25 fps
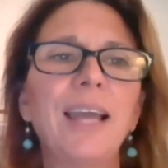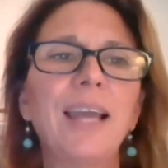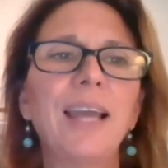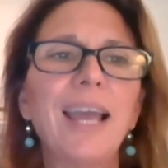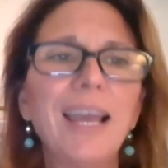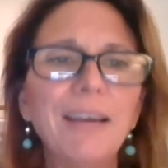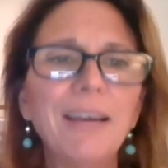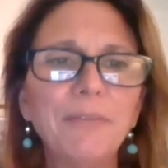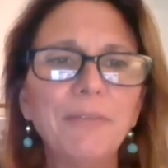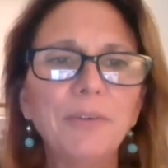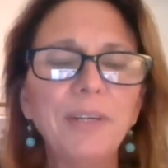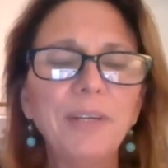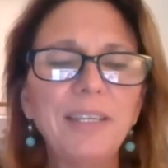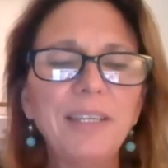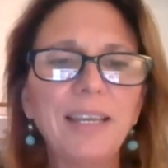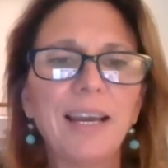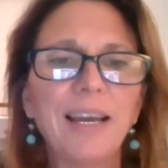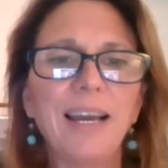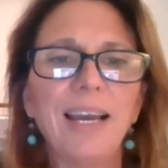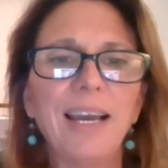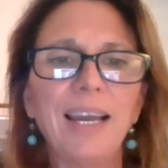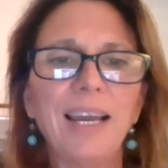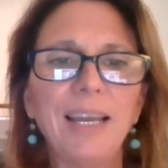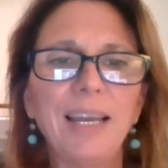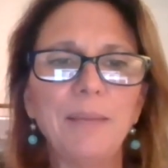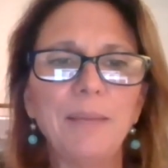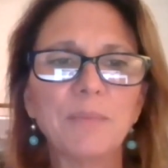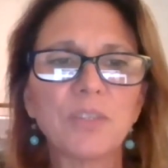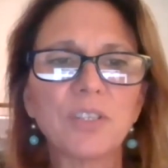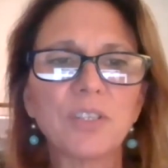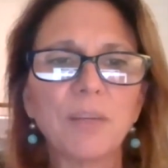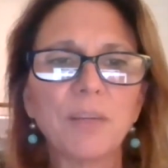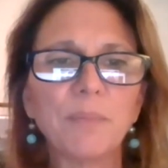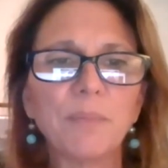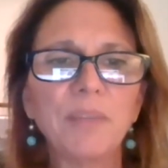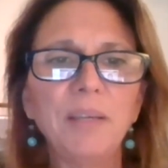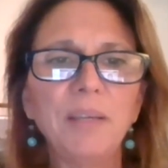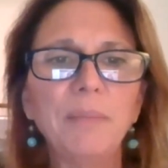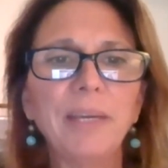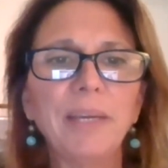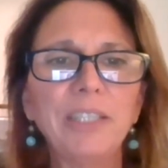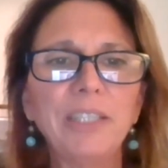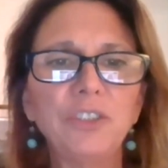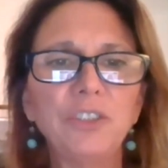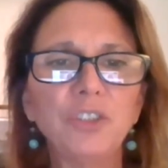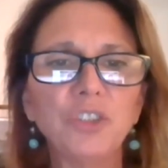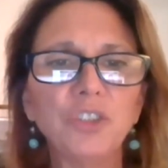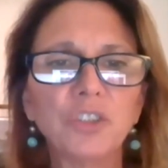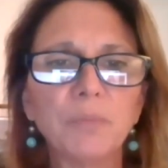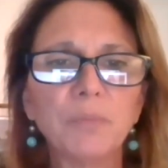Every time something
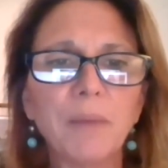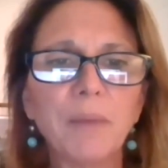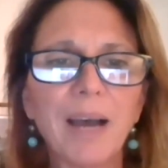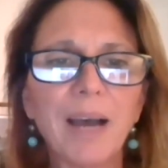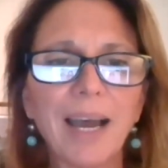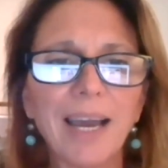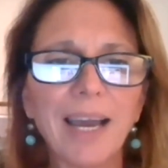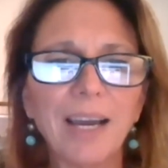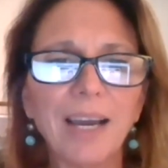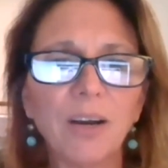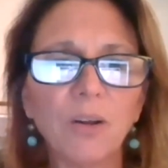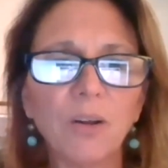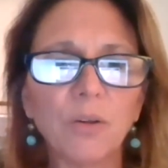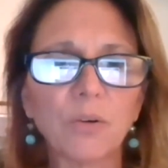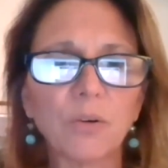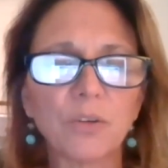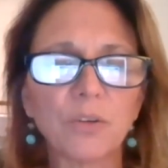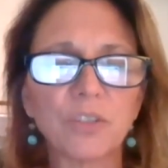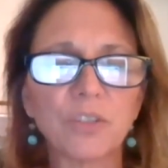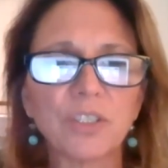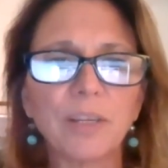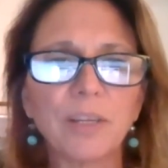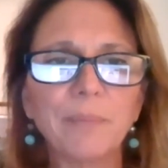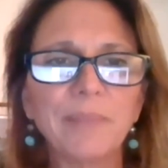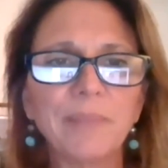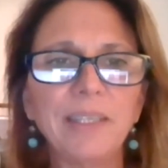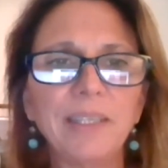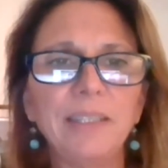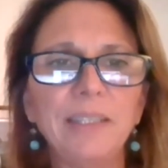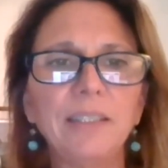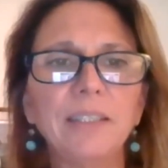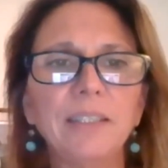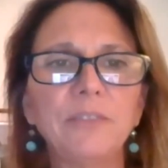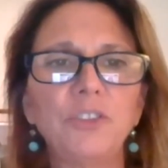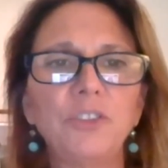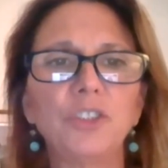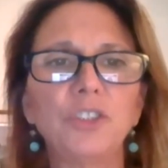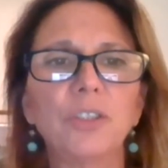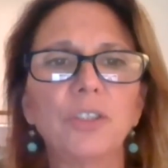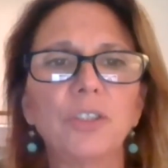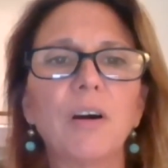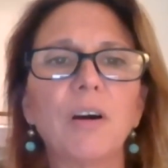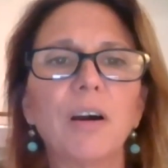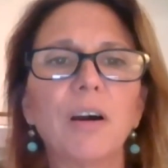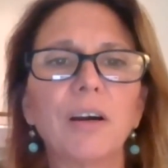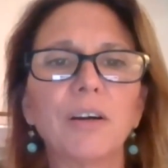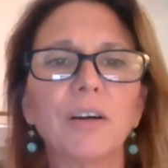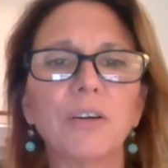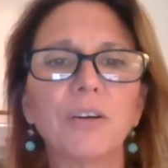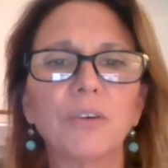makes you smile or something lifts your
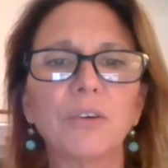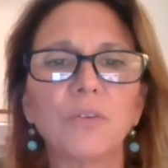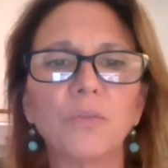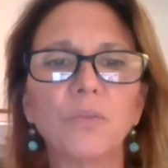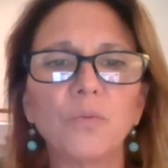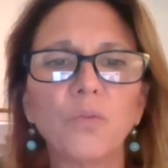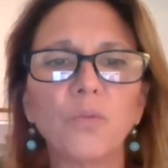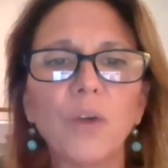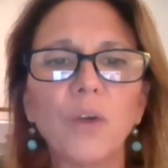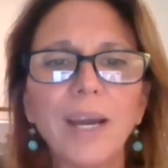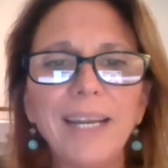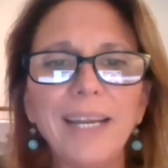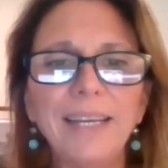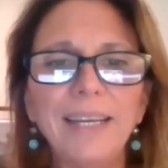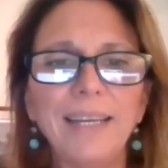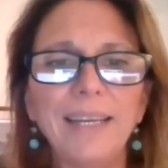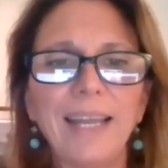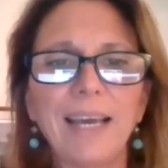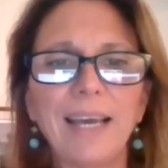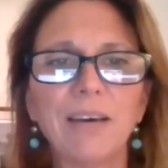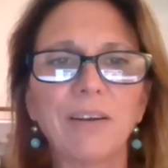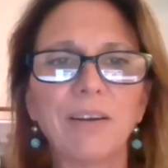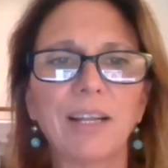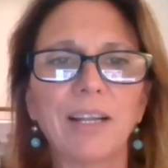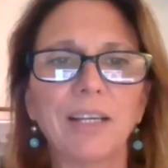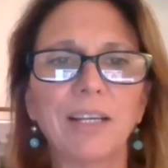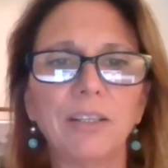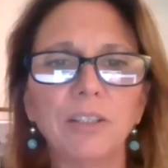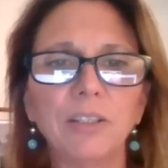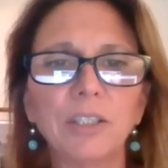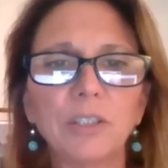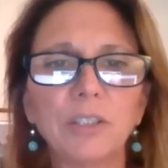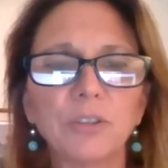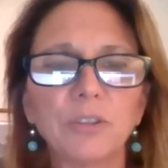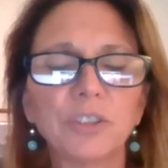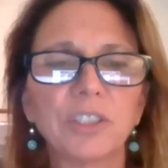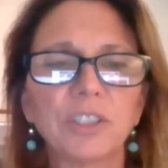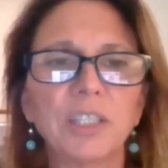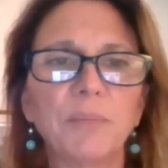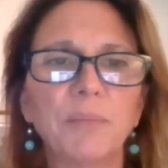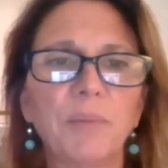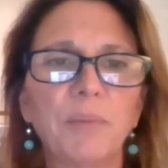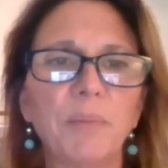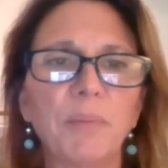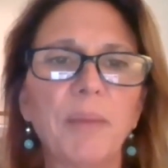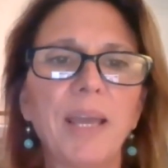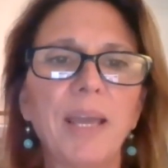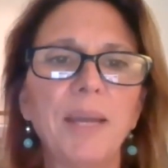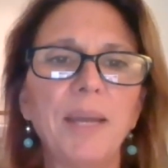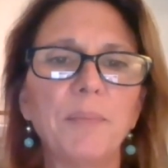heart, write it down on a little slip
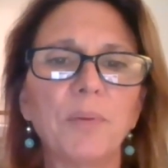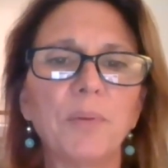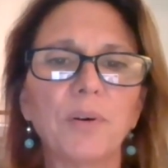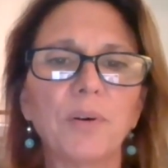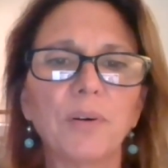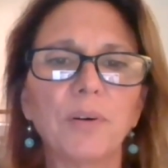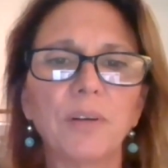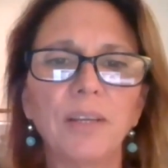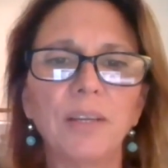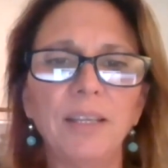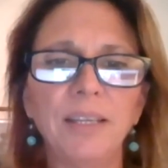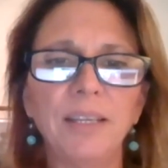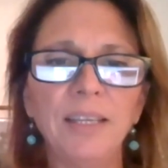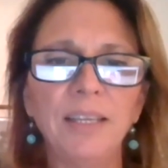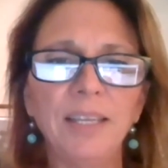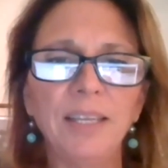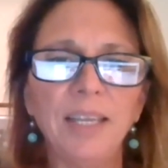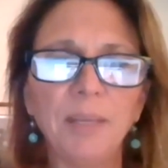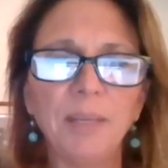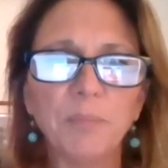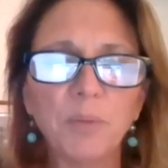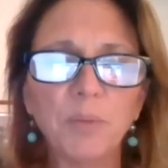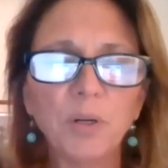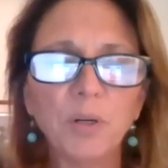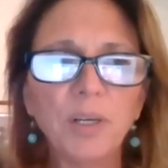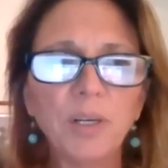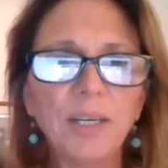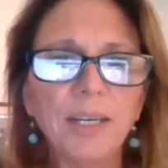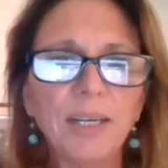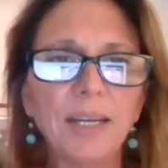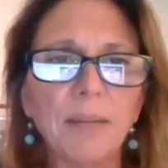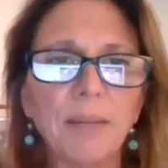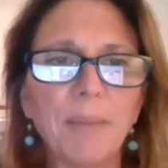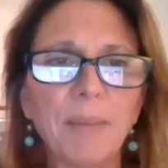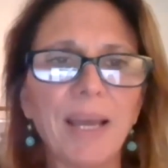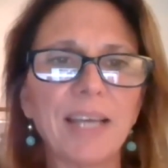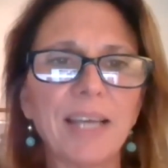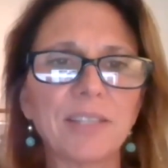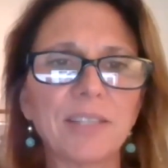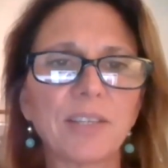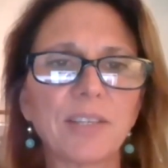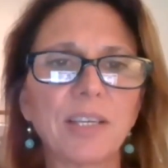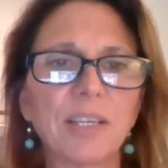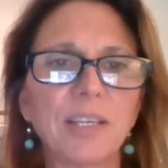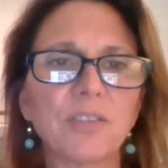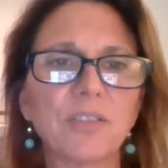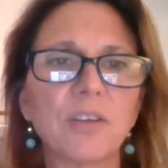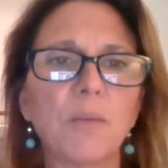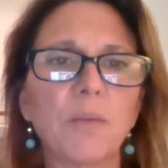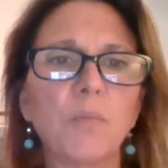of paper and put it in a
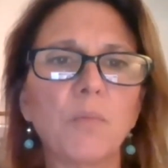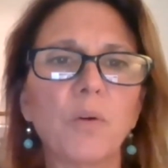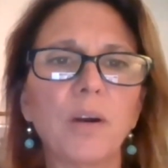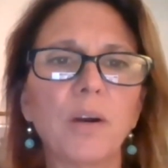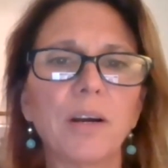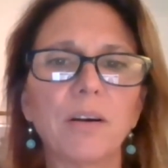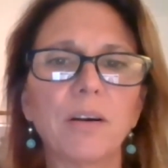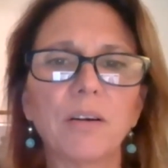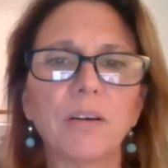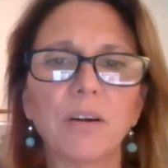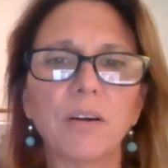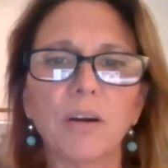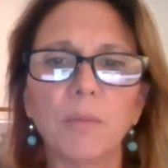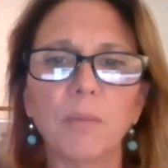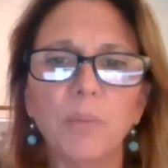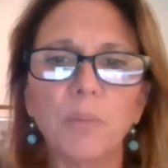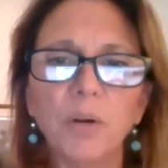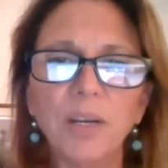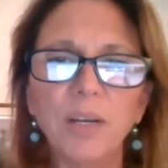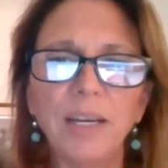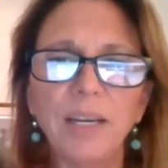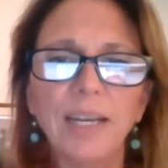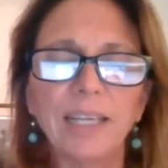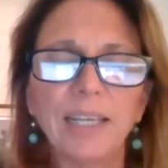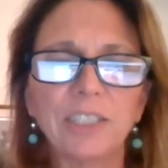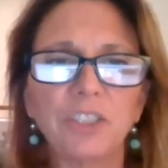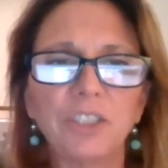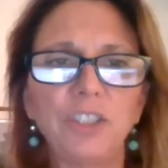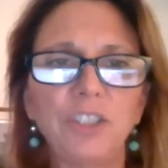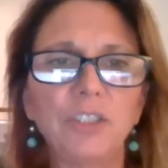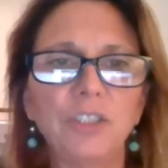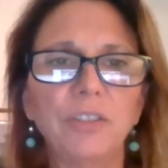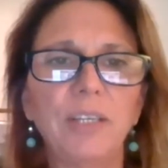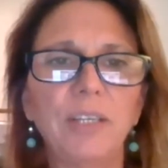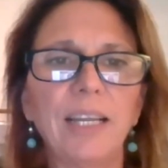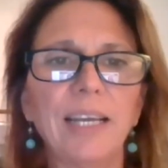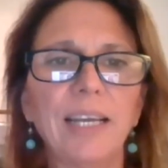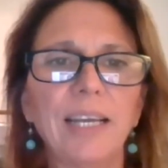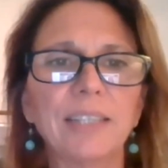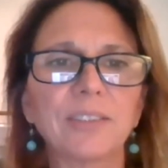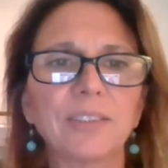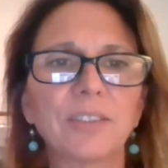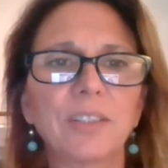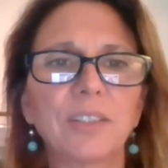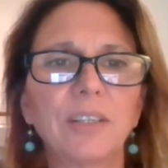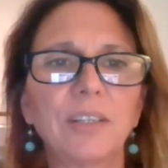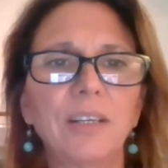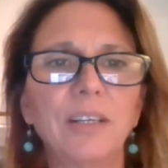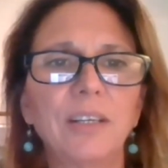basket somewhere or put it next to your desk